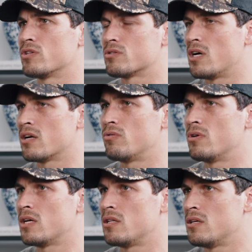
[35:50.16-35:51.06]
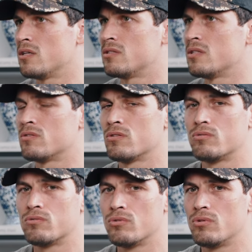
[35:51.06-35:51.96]
recycled ideas and
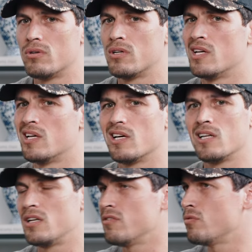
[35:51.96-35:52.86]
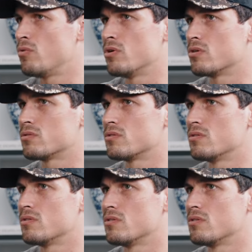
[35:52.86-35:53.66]
just do it. It never works.